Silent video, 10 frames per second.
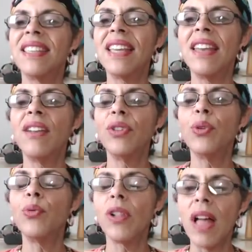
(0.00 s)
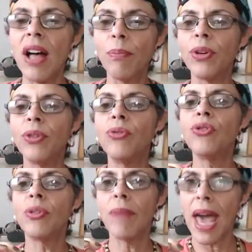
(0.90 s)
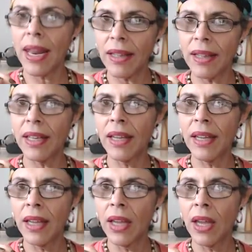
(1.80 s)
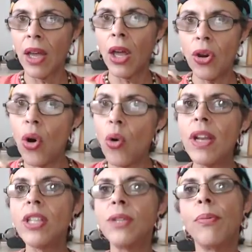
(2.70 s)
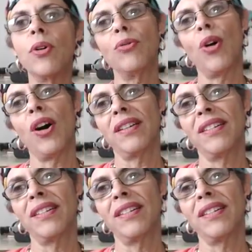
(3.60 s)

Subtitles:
this interview will help you dramatically. No one is born wrong.